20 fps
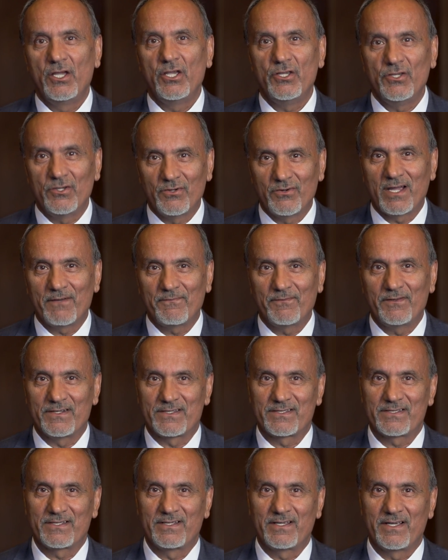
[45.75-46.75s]
Your
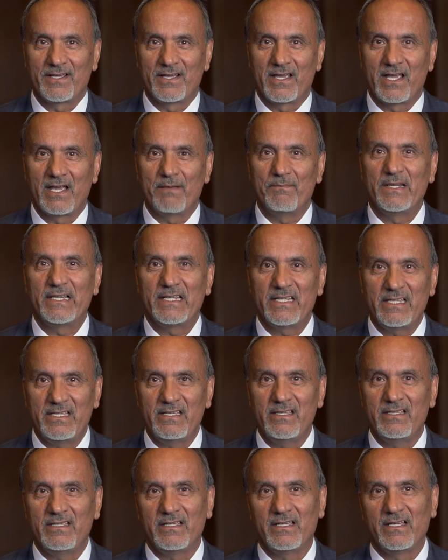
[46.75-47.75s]
efforts have been
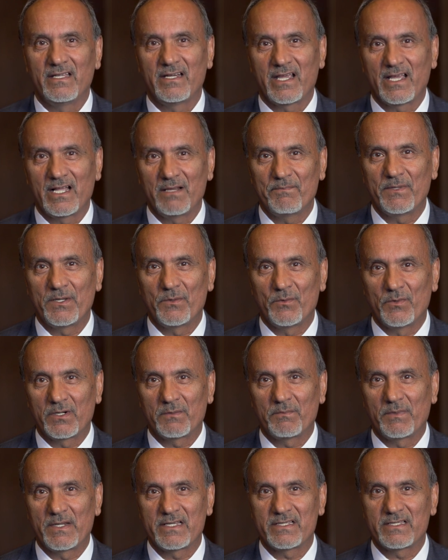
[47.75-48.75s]
key in helping
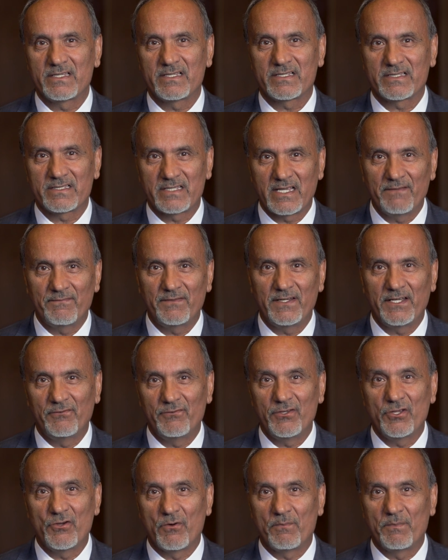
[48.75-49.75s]
workplaces safely
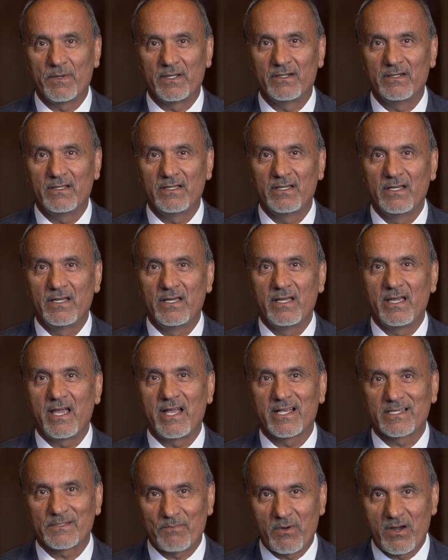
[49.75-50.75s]
reopen
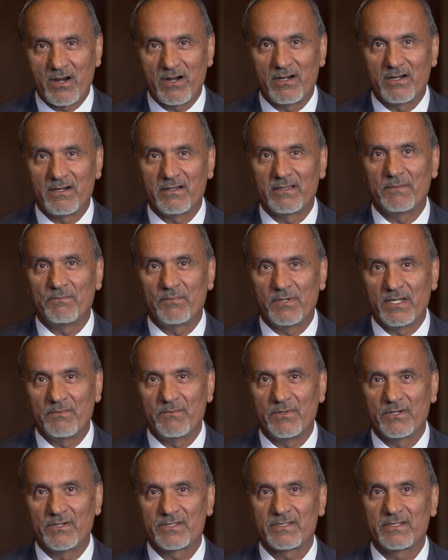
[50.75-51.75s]
as part of the
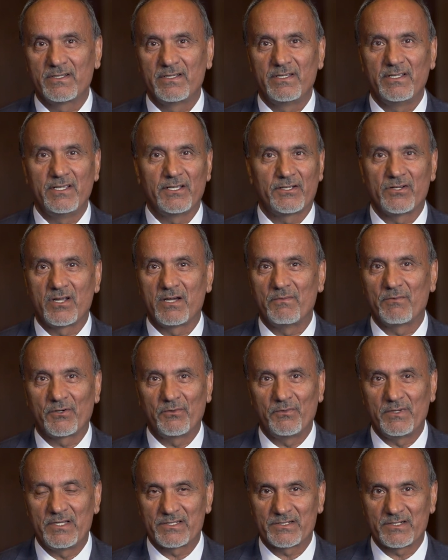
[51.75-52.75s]
Premier's economic
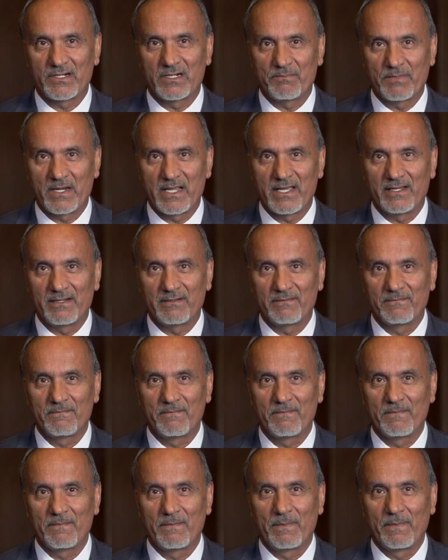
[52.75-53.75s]
restart plan.
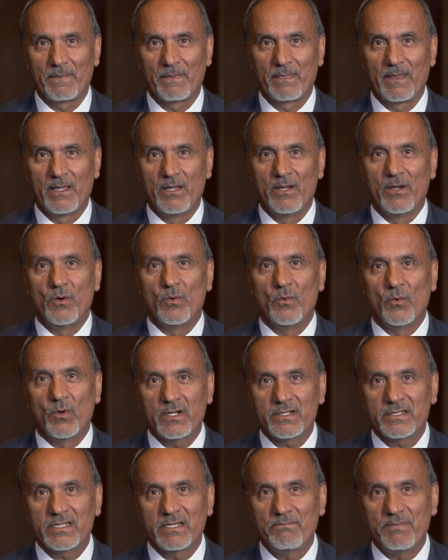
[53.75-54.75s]

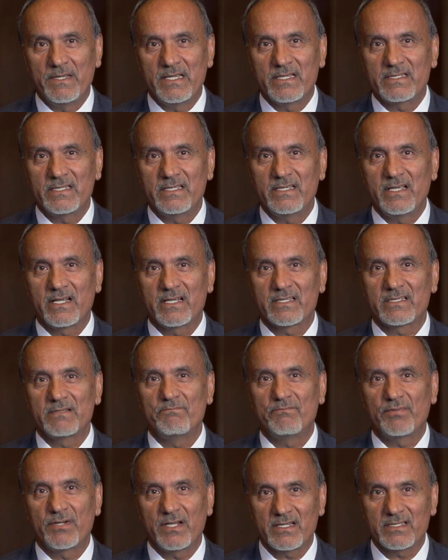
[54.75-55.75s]
WorkSafe BC has
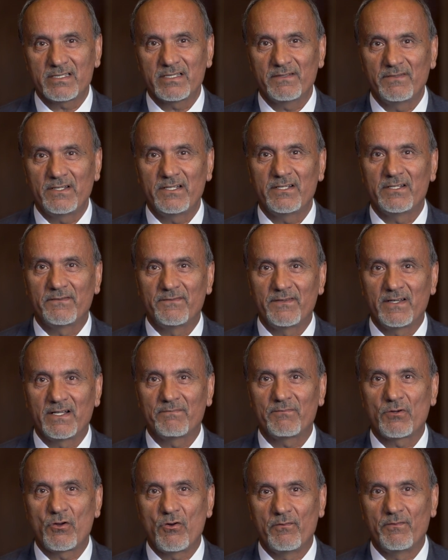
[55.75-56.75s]
impressively
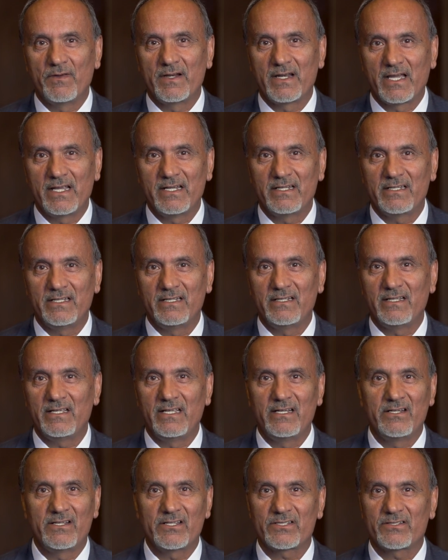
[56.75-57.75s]
developed COVID 19
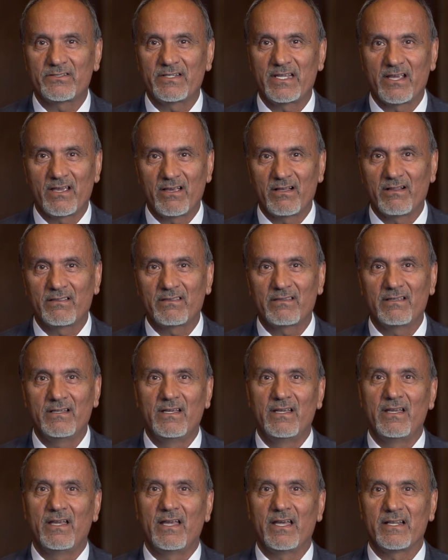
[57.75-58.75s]
industry health
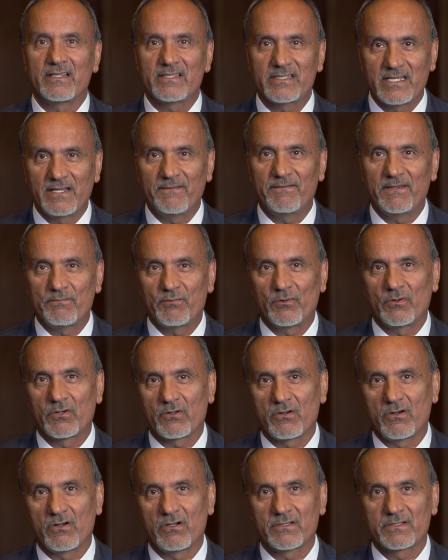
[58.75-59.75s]
and safety
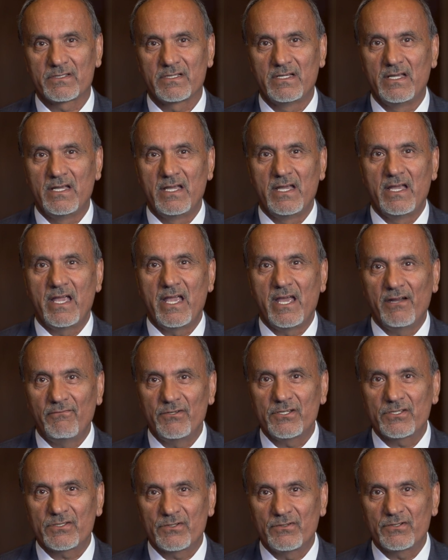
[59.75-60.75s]
protocols and
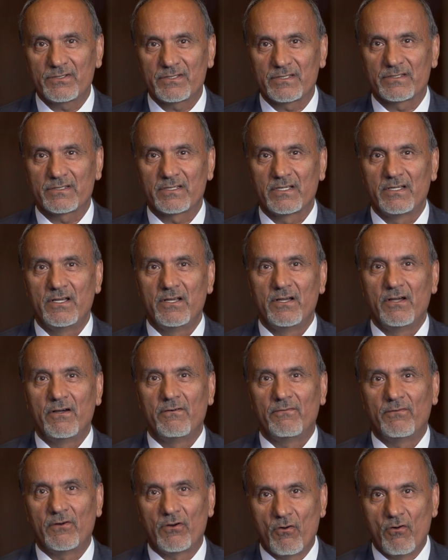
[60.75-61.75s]
resources
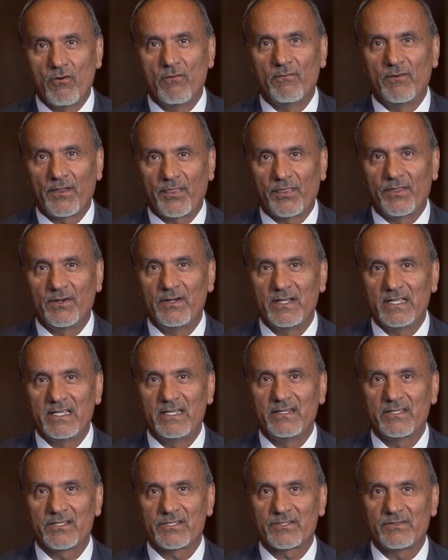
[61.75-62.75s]
for over 30
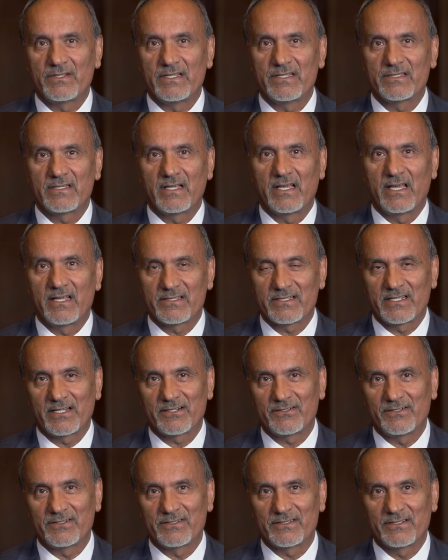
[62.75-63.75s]
industries and
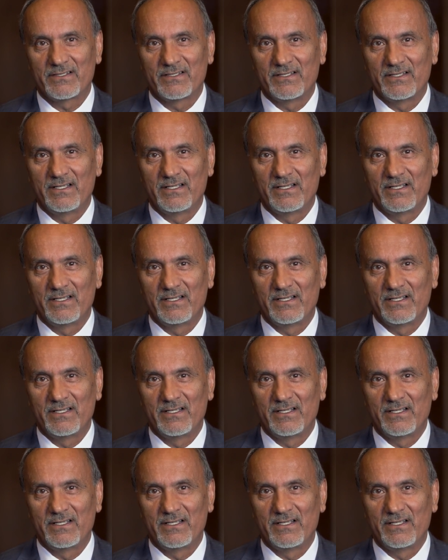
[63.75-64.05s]
sectors.